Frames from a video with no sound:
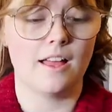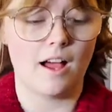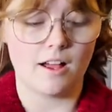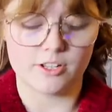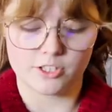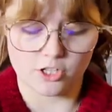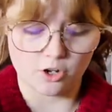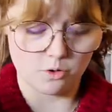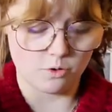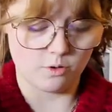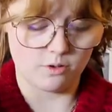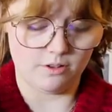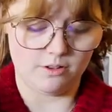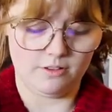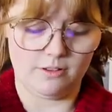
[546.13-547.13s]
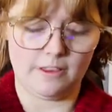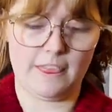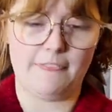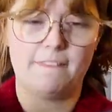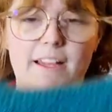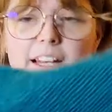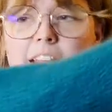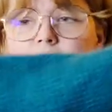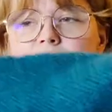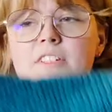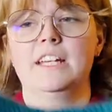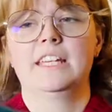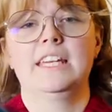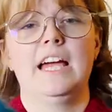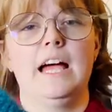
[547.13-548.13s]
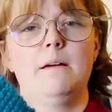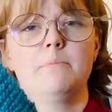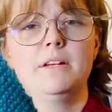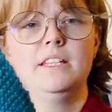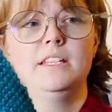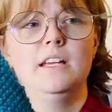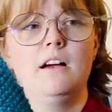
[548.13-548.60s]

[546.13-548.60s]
so I left a gap in the